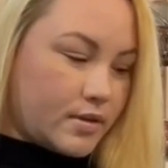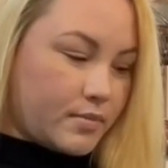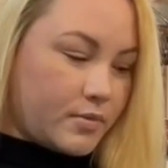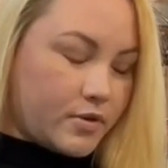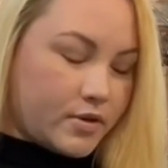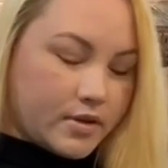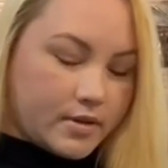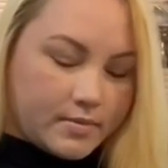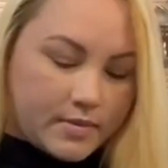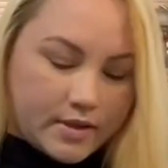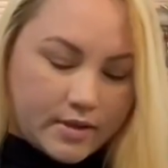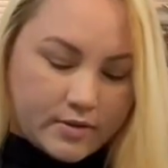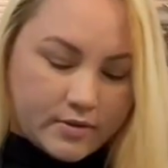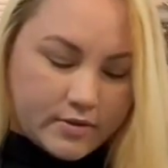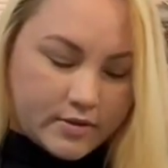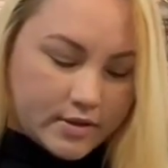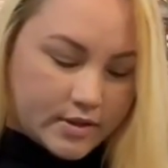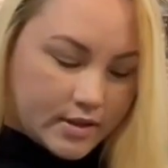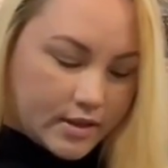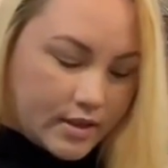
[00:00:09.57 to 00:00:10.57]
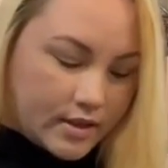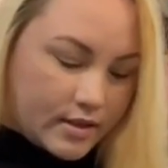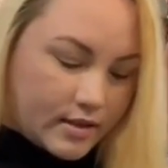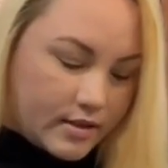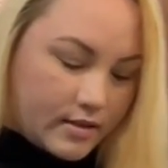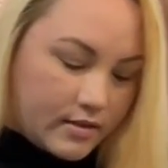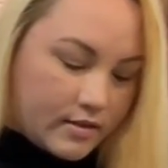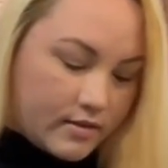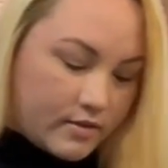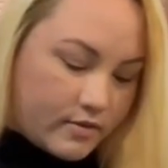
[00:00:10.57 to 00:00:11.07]
going to be using
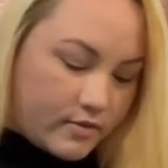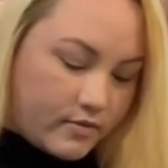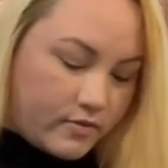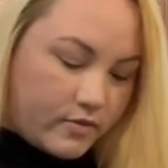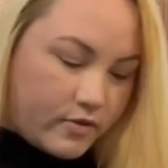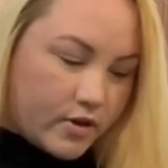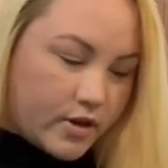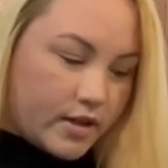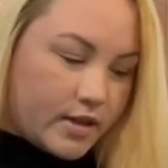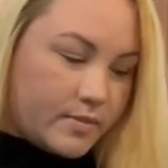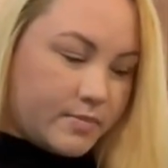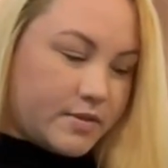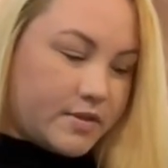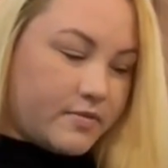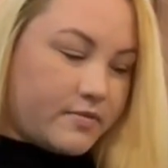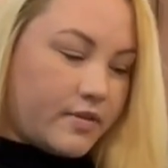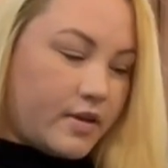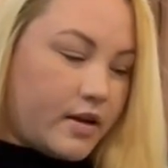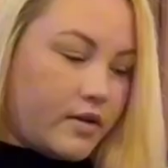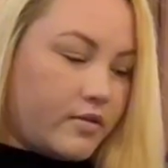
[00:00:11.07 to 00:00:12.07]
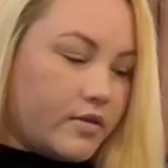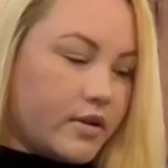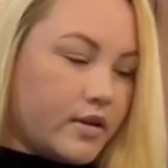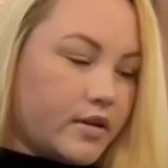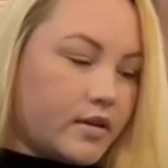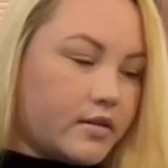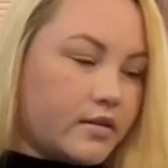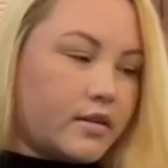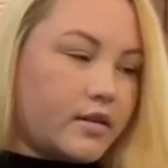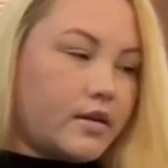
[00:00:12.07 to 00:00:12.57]
4 cups of flour,
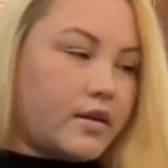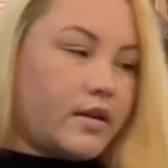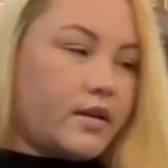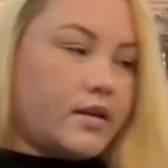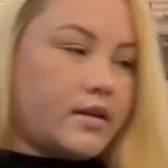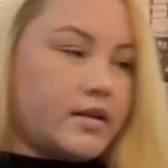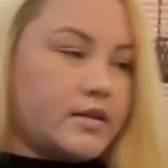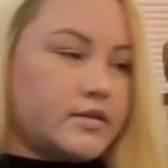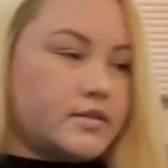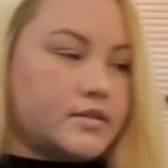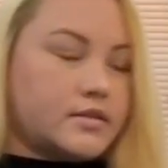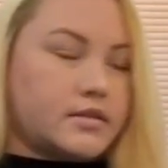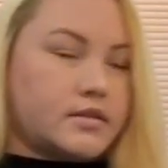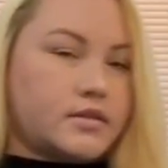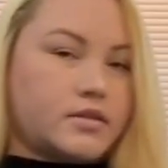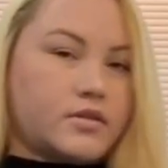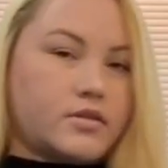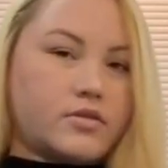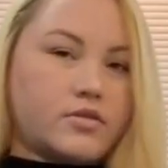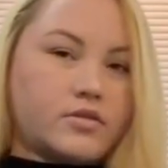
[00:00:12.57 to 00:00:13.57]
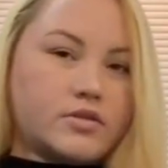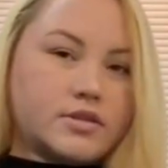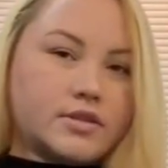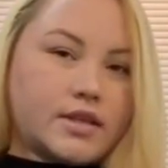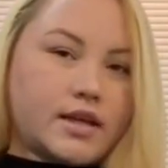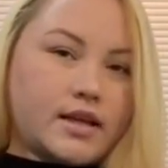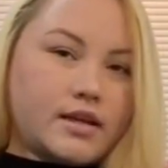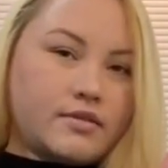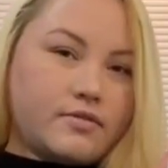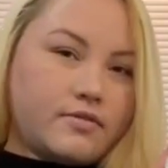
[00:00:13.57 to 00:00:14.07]
and it's the
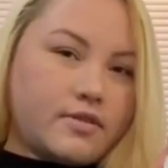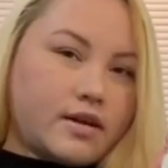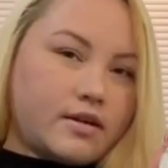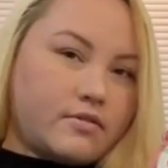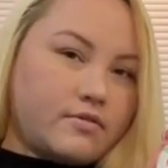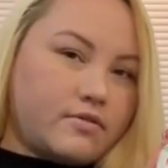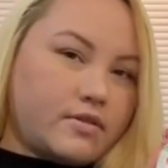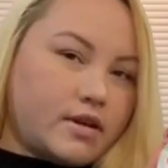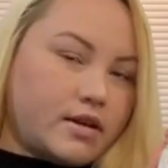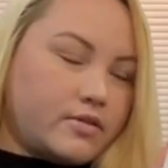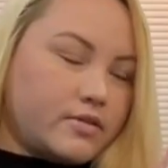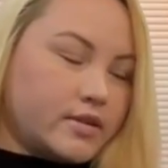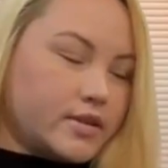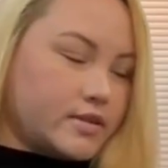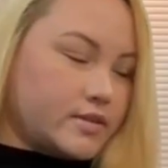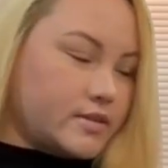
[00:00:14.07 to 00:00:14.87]
Rosal flour.